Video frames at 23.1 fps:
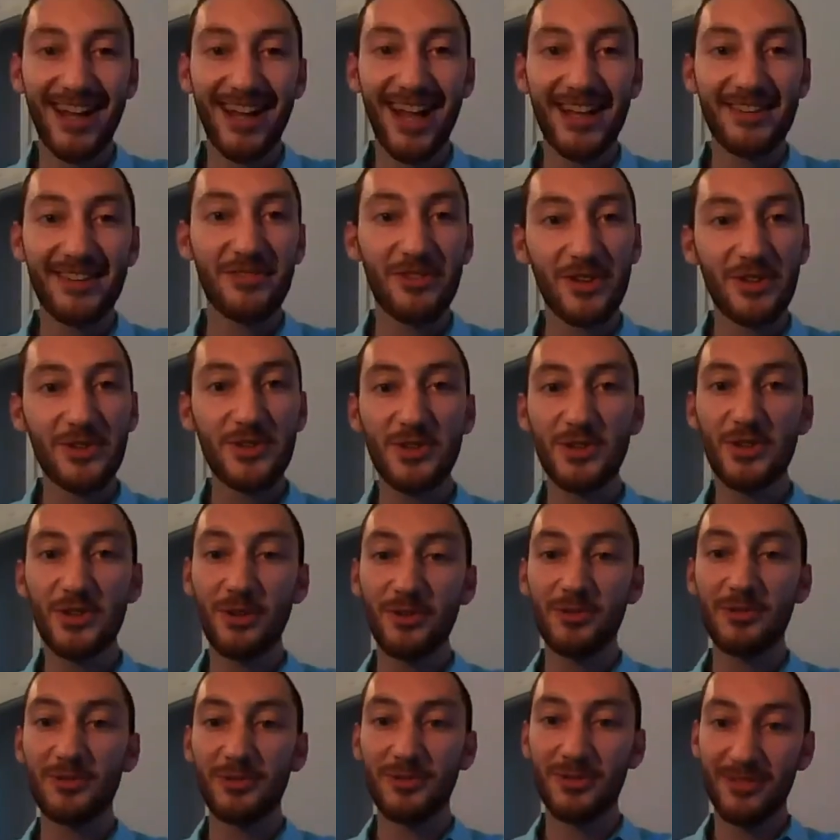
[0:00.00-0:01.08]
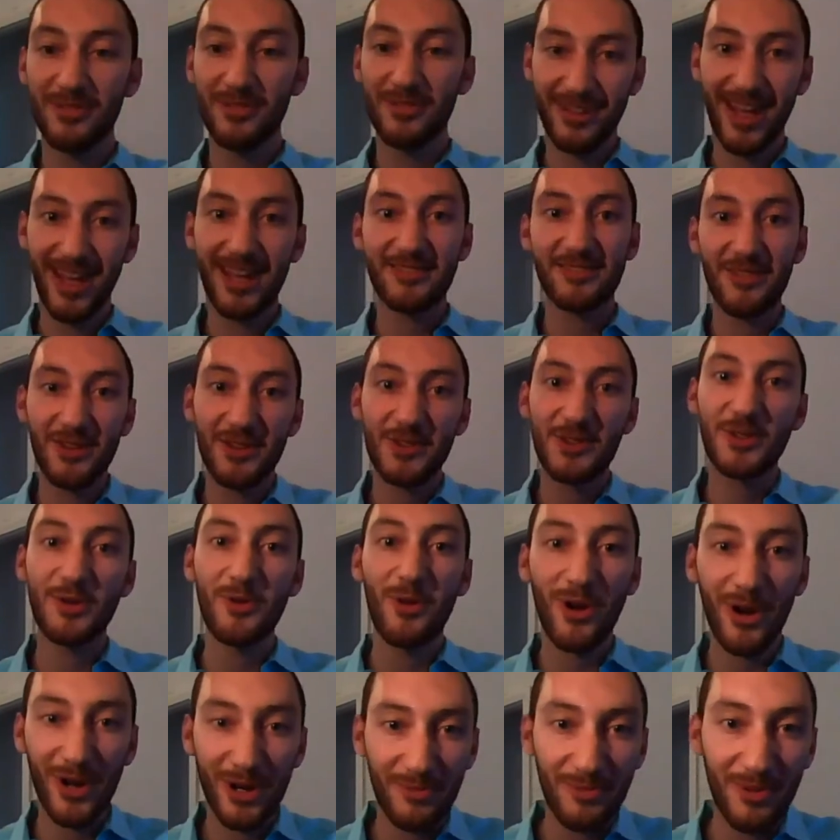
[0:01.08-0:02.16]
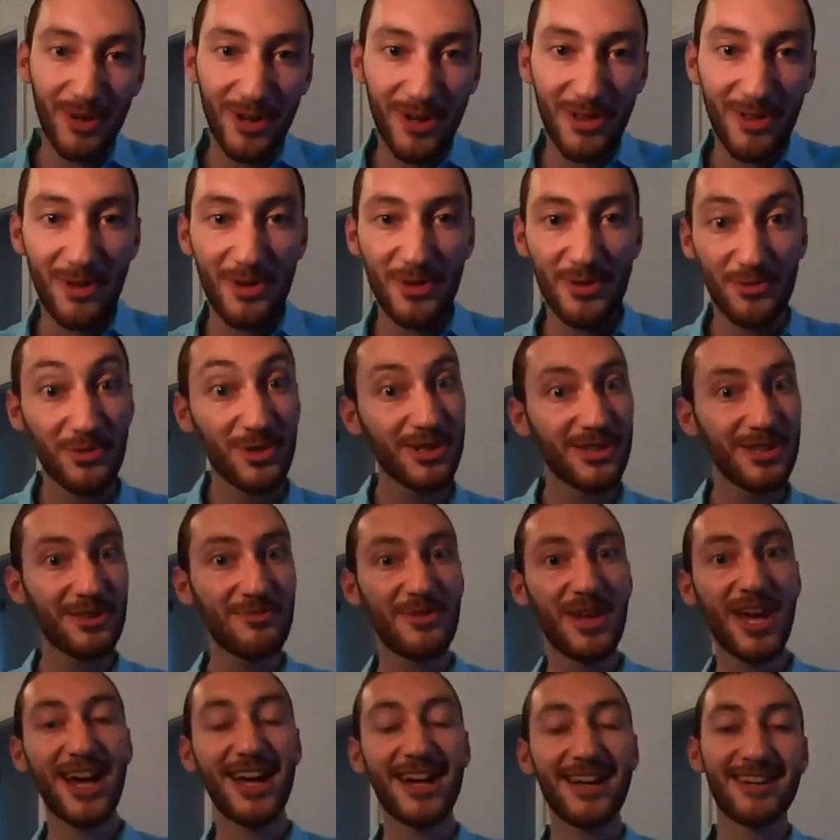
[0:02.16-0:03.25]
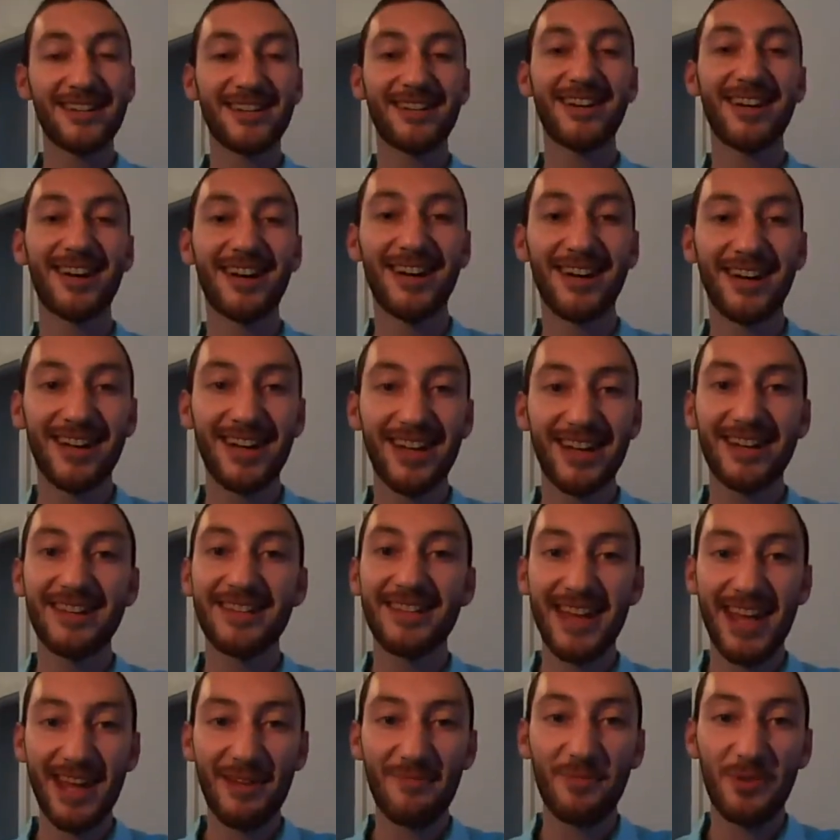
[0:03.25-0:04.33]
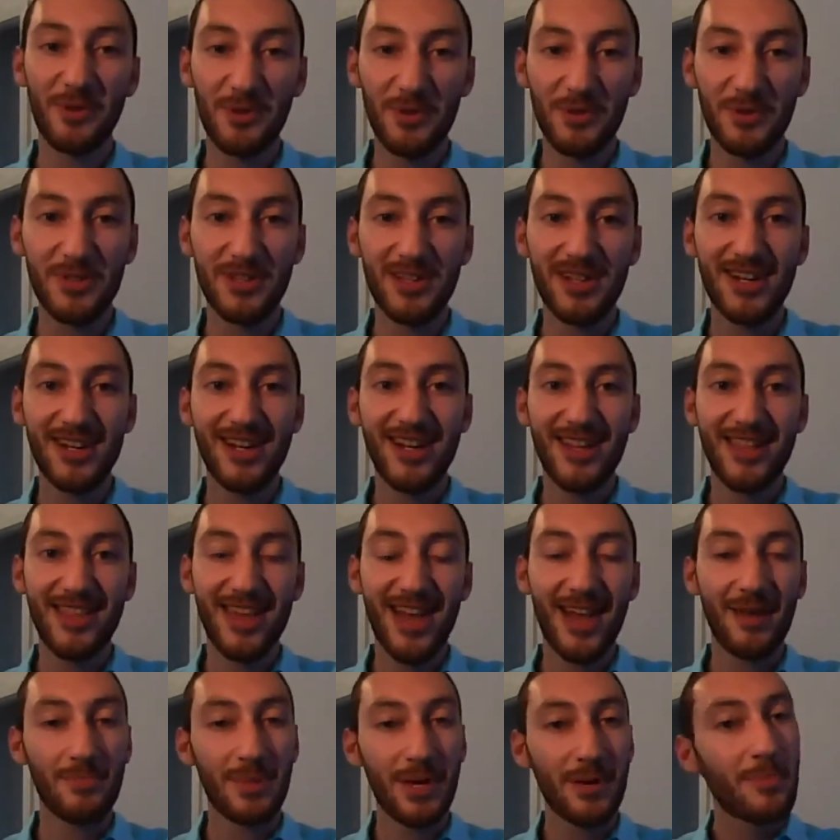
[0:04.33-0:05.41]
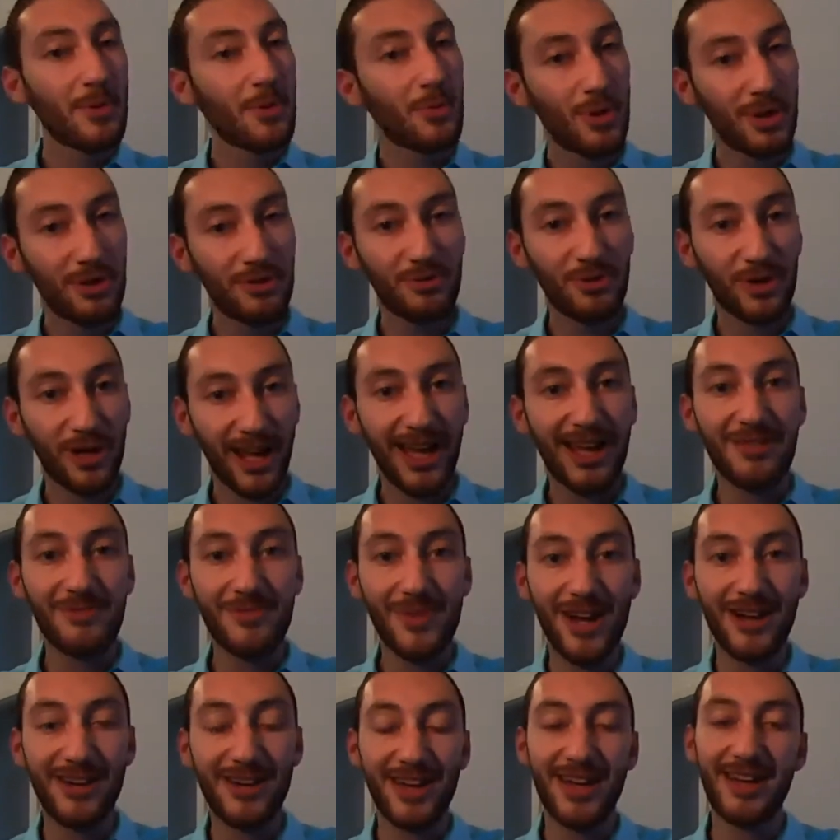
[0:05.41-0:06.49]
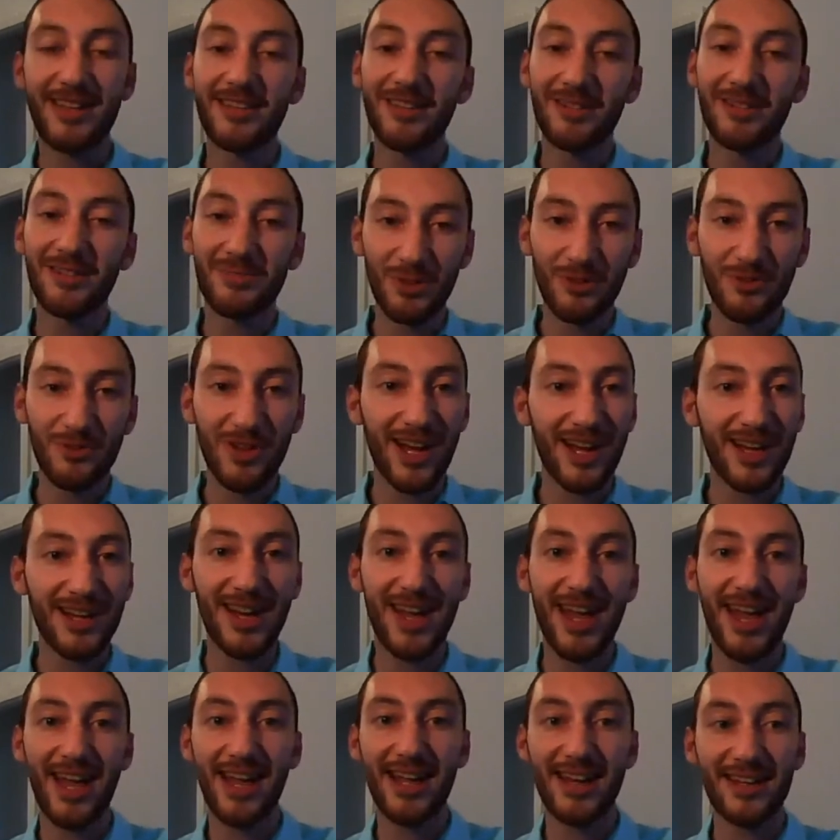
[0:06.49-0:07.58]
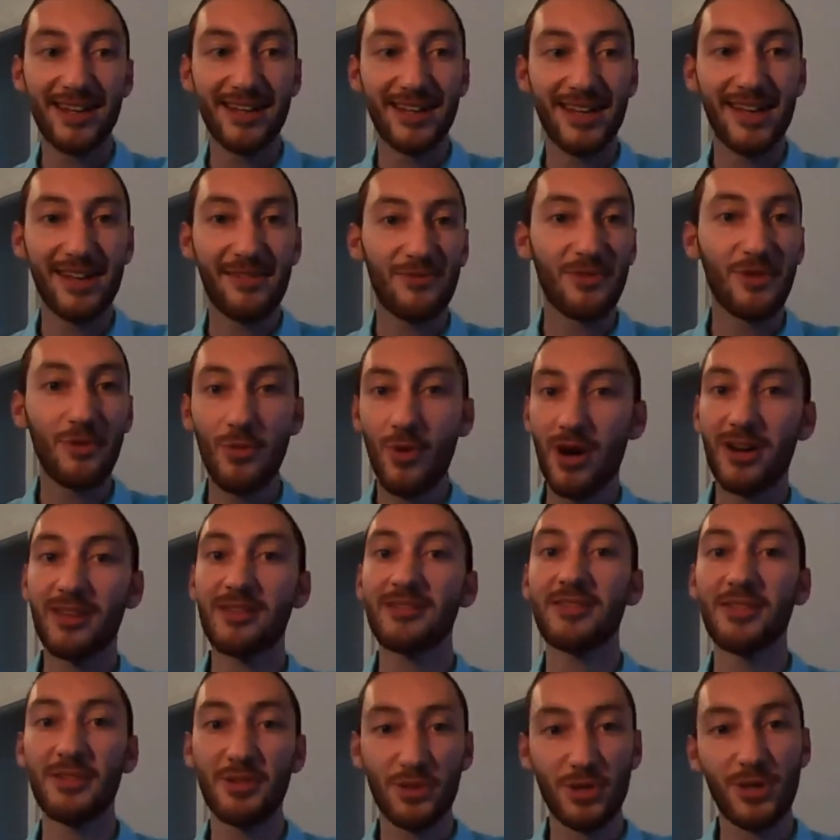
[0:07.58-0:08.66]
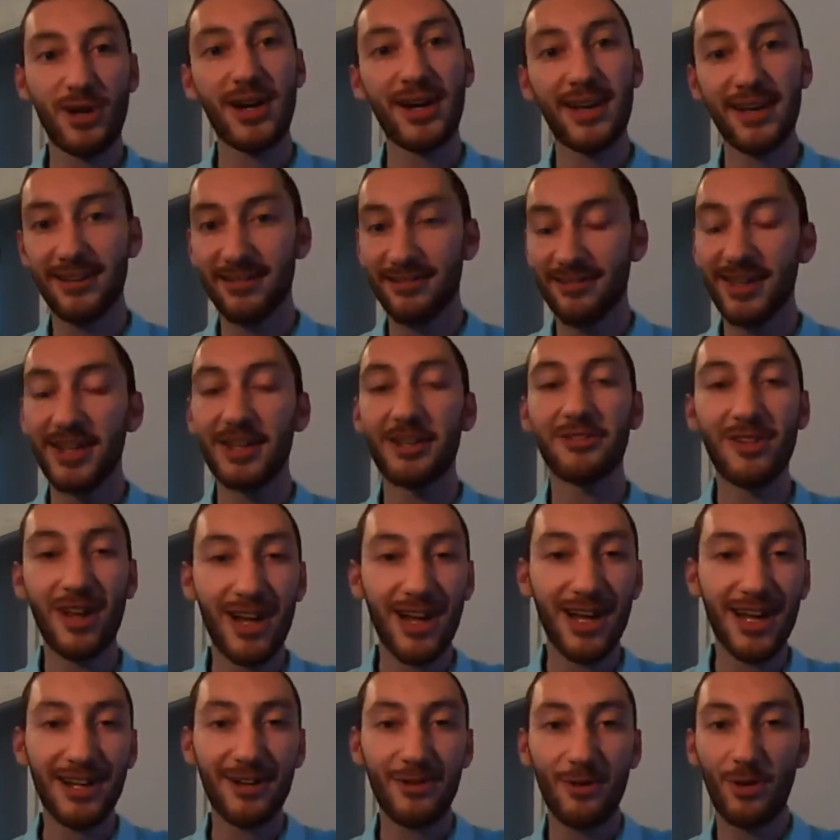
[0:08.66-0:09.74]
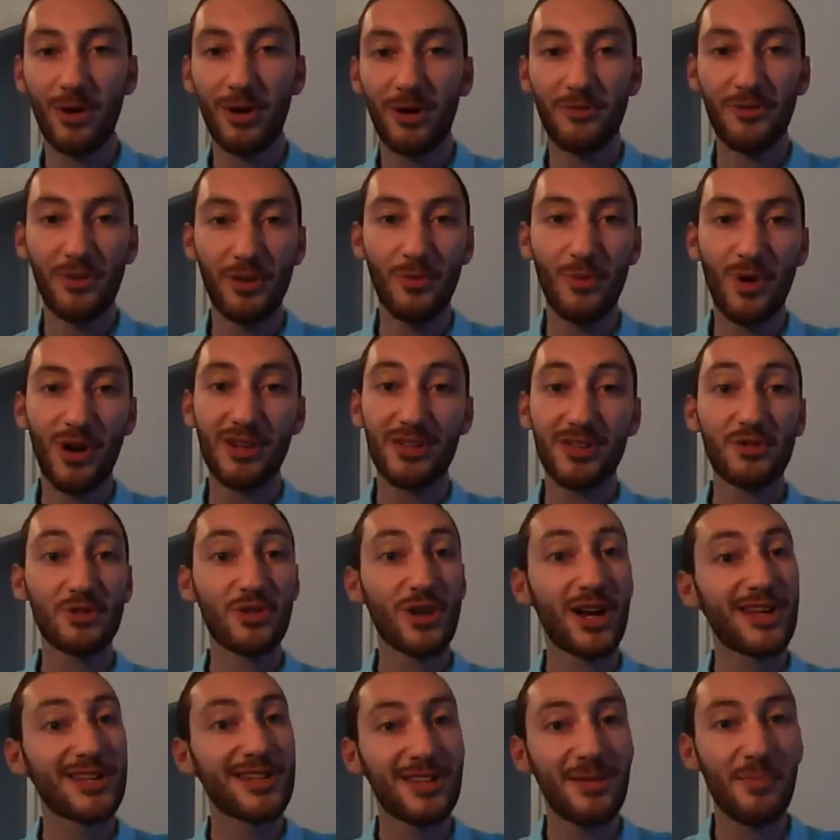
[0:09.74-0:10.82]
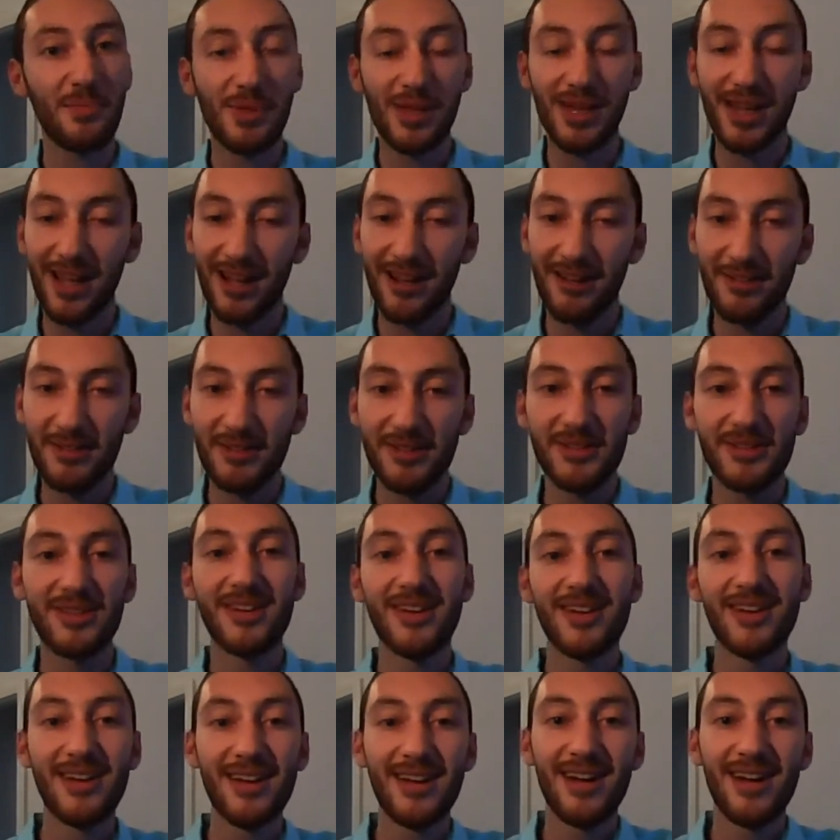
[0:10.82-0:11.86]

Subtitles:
as long as you aren't one of those really bad examples, that people will forget about it and they'll move on. And if you wanted to try it later on, or if you wanted to try something else,